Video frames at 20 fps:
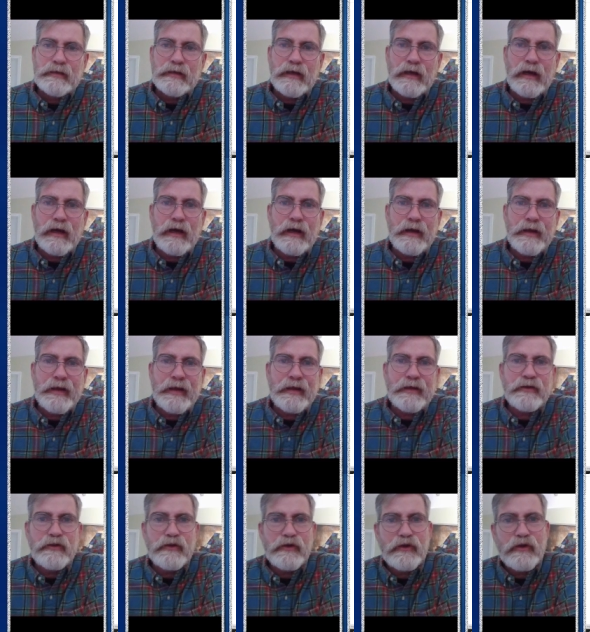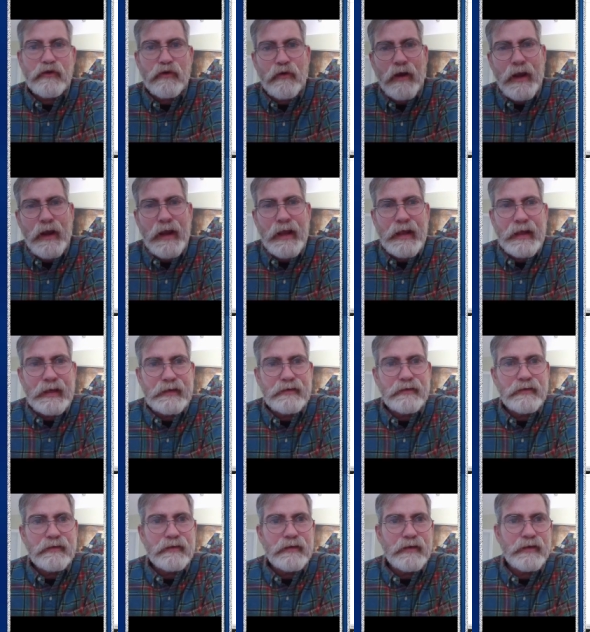uh, and
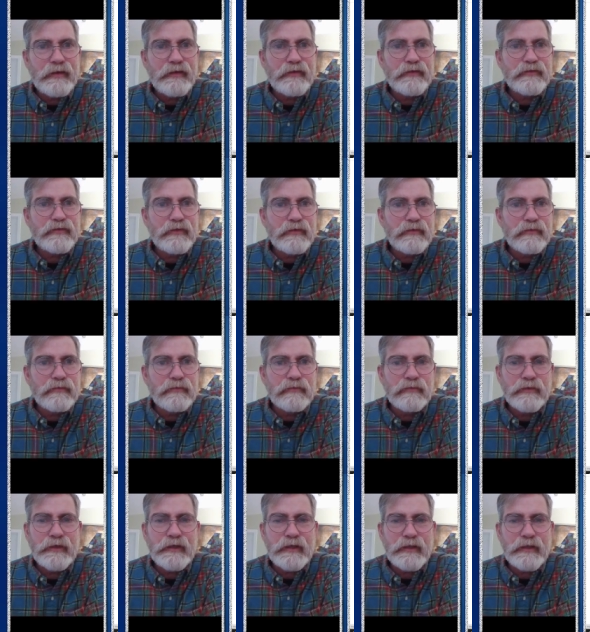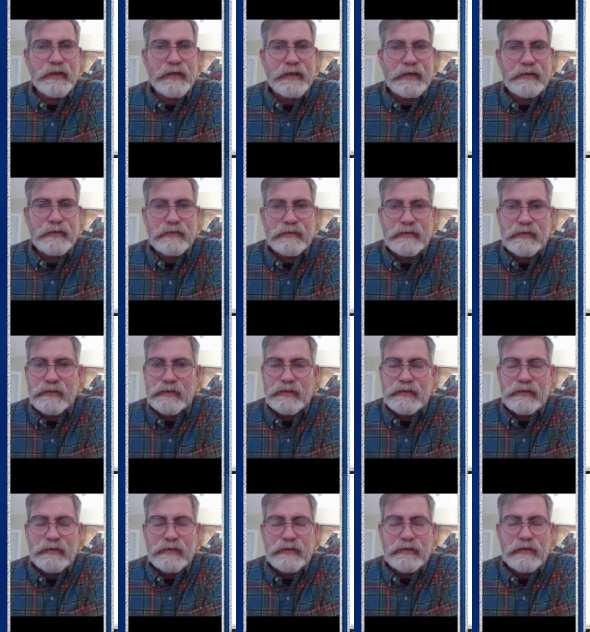Ukraine is really
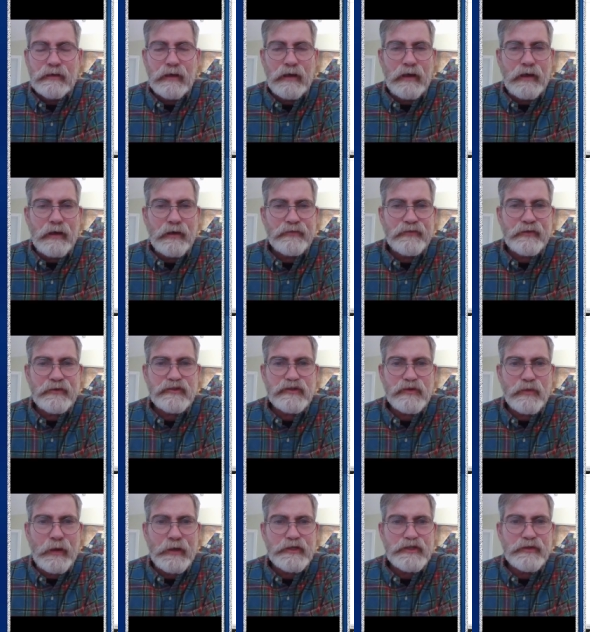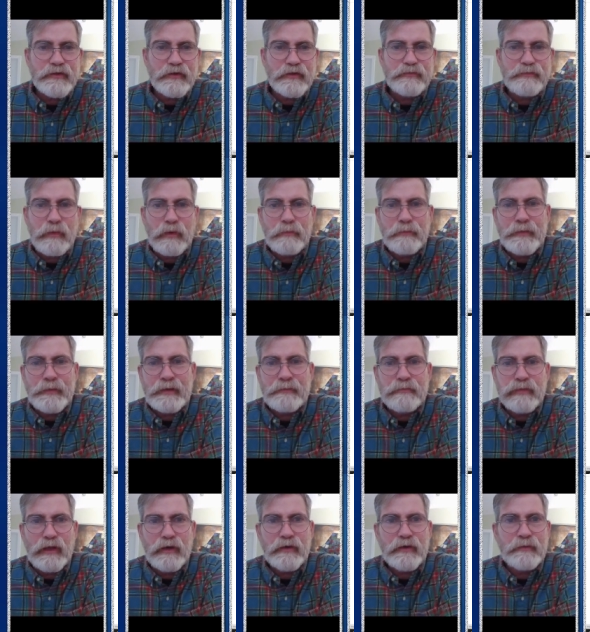uh, a situation that's being
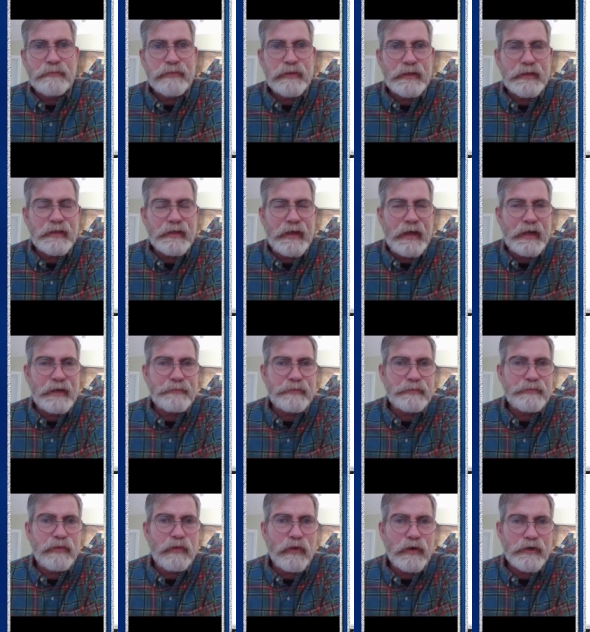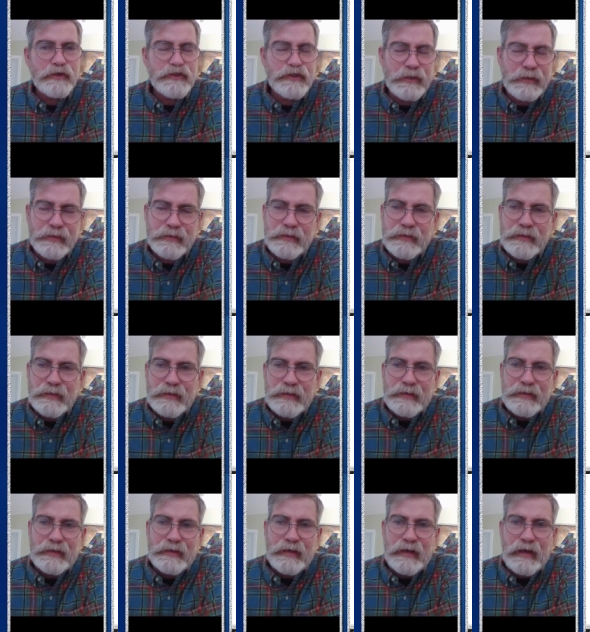blown completely out of proportion.
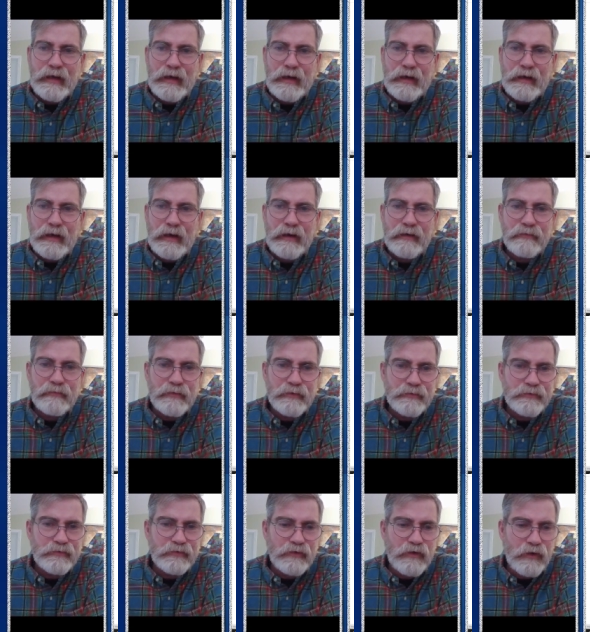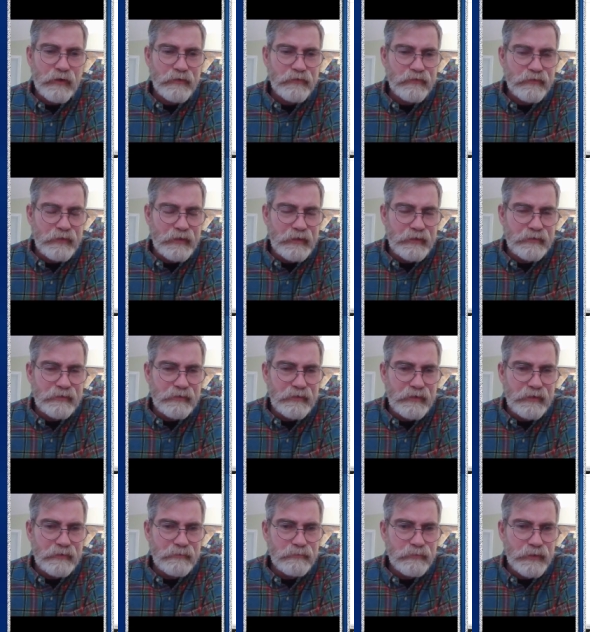Uh, I was, of course, in,
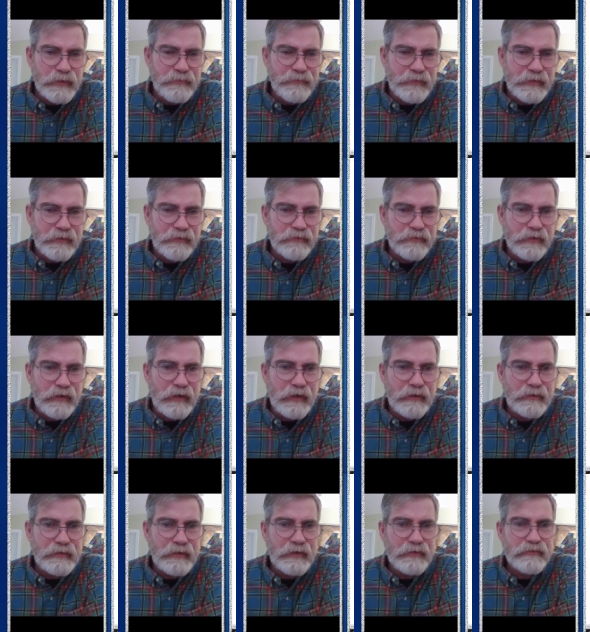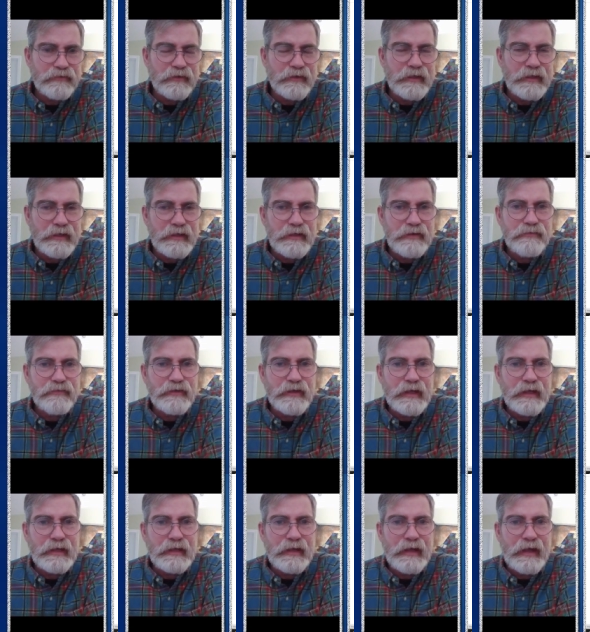in briefings uh, yesterday
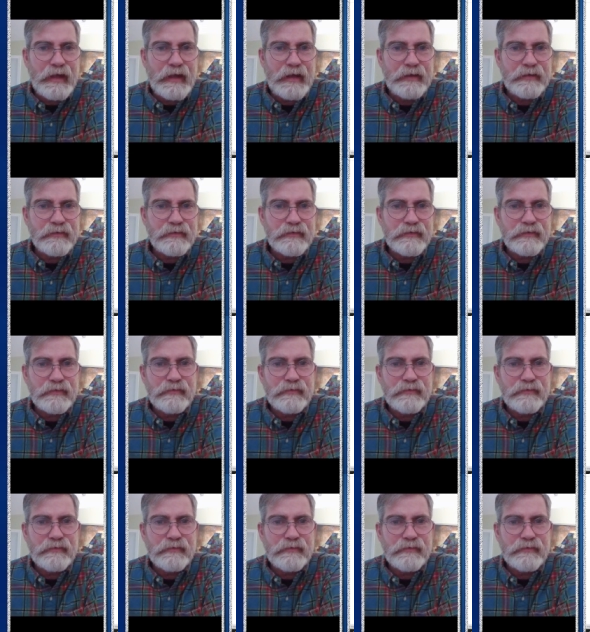evening, and